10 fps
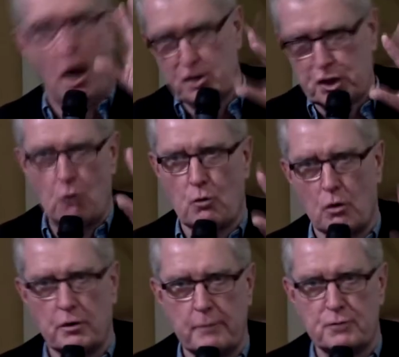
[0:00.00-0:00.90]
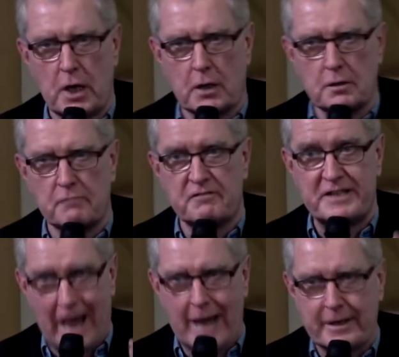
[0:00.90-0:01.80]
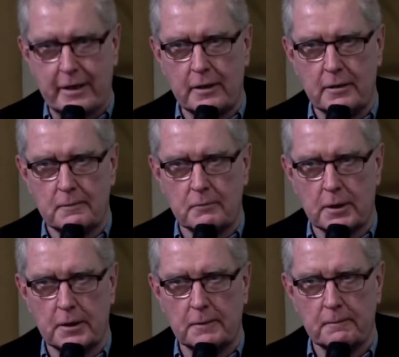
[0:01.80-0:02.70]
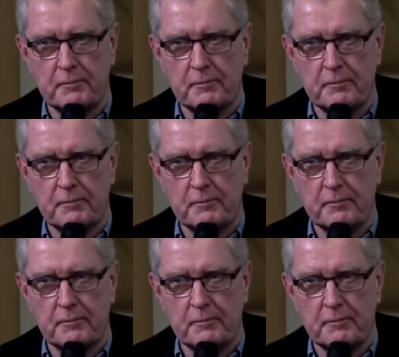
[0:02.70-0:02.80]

so-called objective data, right?